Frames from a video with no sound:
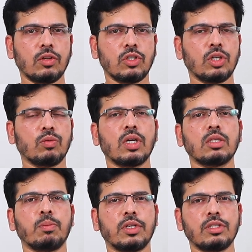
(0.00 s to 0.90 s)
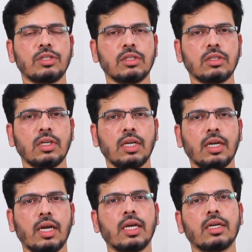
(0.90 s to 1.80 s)
which requires precision,
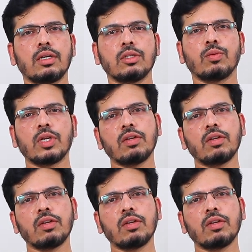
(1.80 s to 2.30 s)
and it is